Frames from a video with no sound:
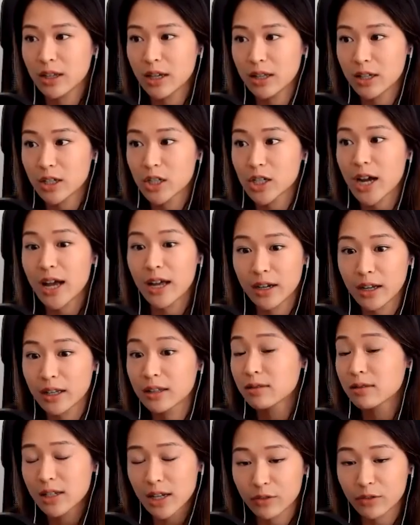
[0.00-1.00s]
in the chat, and I
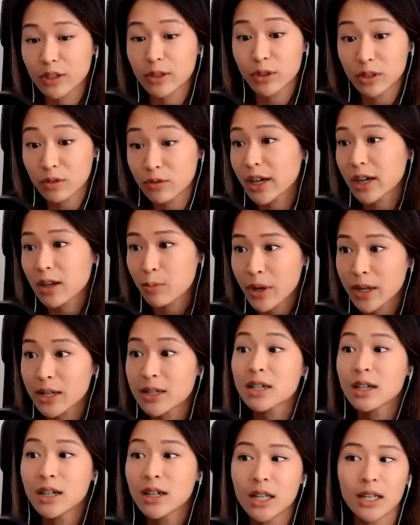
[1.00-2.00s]
definitely would recommend
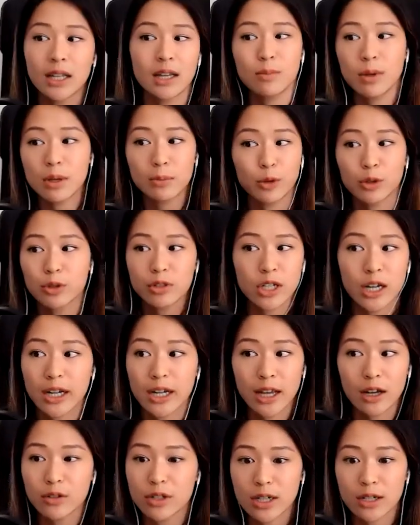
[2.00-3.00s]
that people check
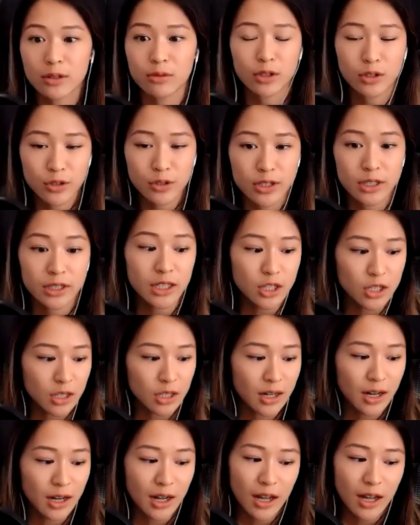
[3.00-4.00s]
out Tech Workers Coalition.